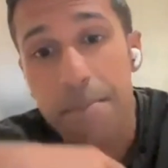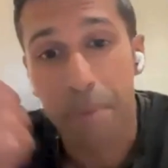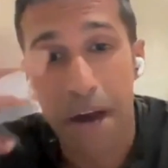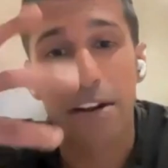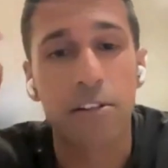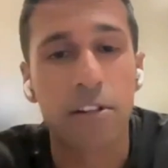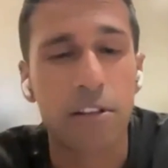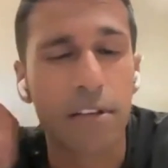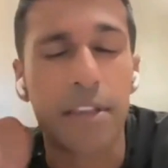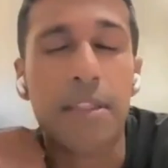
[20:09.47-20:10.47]
to
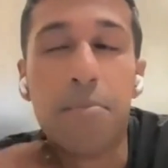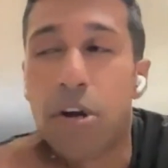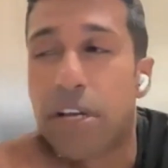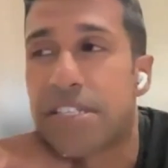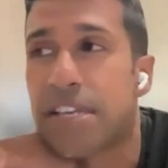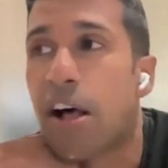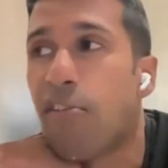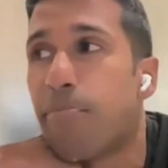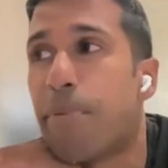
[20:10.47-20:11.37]
bottle in the book itself,